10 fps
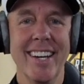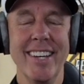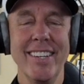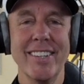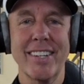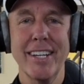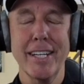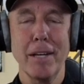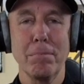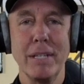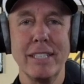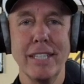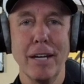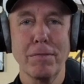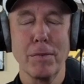You're going to get beat
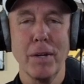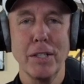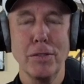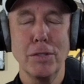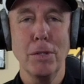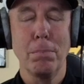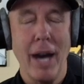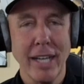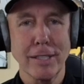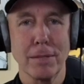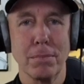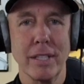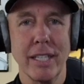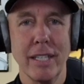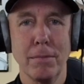down for what you do,
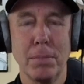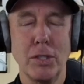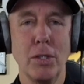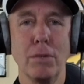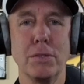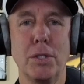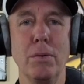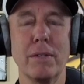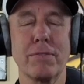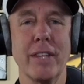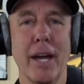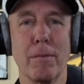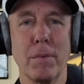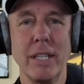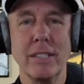possibly, but you don't do it for
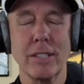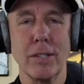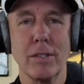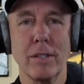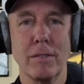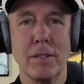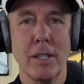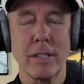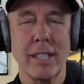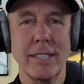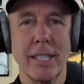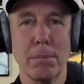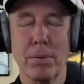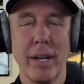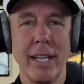that reason, like to get
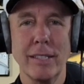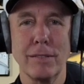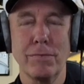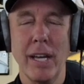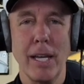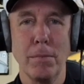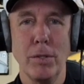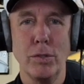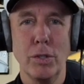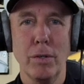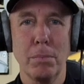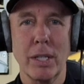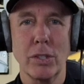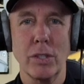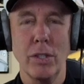praise and fame. You do it
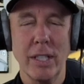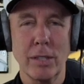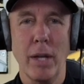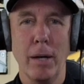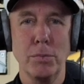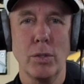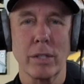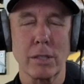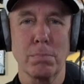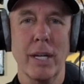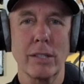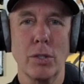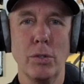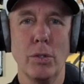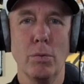because it helps you express
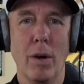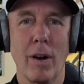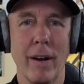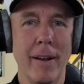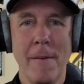who you are.